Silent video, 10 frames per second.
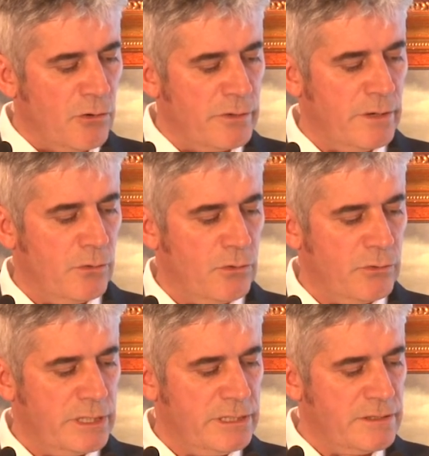
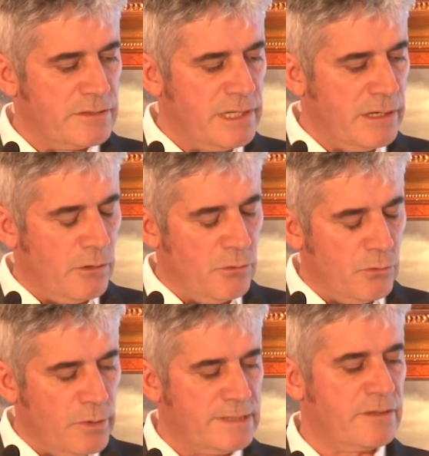already the same, are
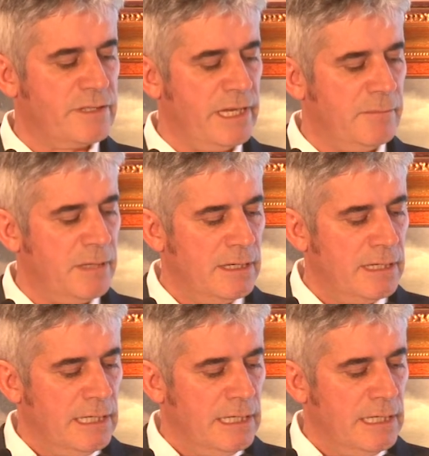always the same.